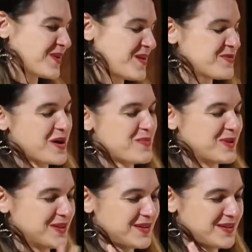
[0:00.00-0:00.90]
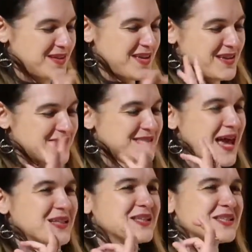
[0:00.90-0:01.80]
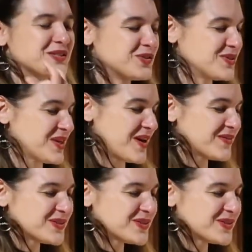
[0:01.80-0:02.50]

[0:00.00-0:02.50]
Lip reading: kind of become a silent student of.